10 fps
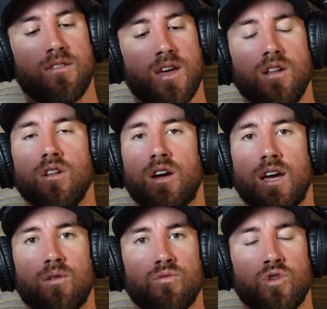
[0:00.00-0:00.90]
Then
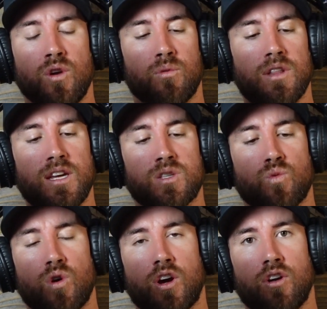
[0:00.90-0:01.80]
looking at doing
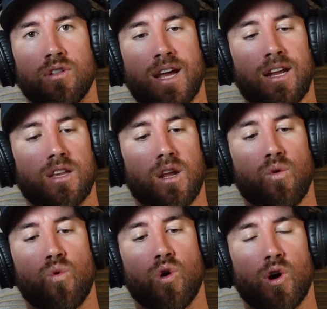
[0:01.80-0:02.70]
release work, your
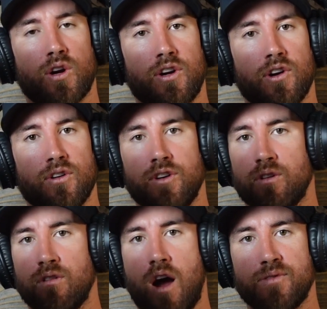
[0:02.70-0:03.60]
lengthening work,
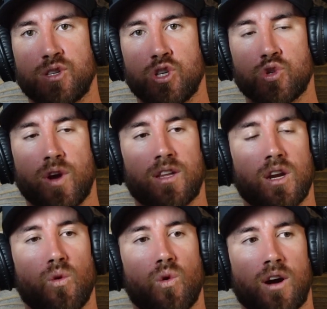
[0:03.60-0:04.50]
your obviously
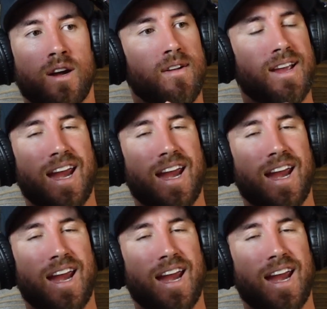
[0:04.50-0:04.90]
strengthening work,